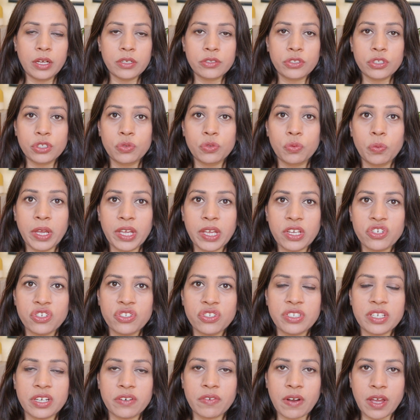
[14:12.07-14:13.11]

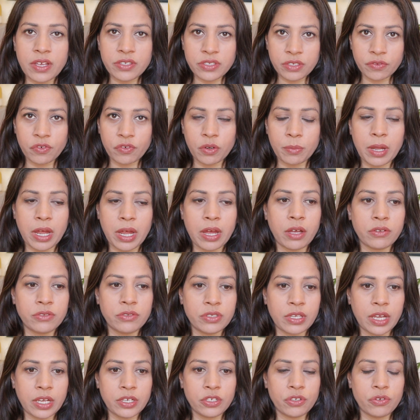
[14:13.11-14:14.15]
situations arising from
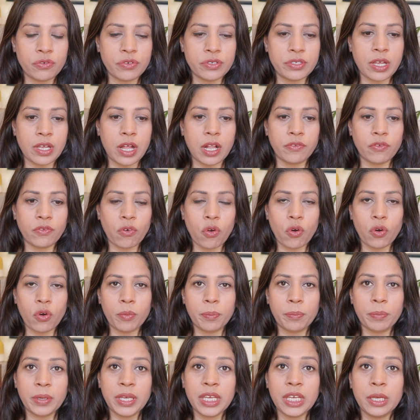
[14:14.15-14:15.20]
outside yourself
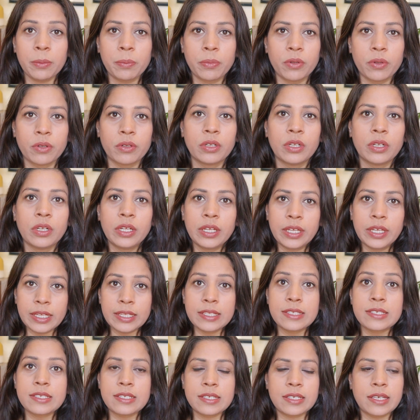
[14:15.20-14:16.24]
or people
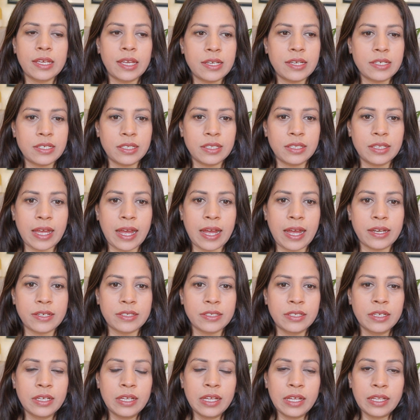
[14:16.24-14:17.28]
instigating
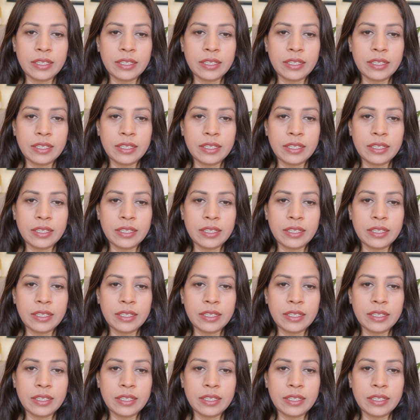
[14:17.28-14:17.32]
that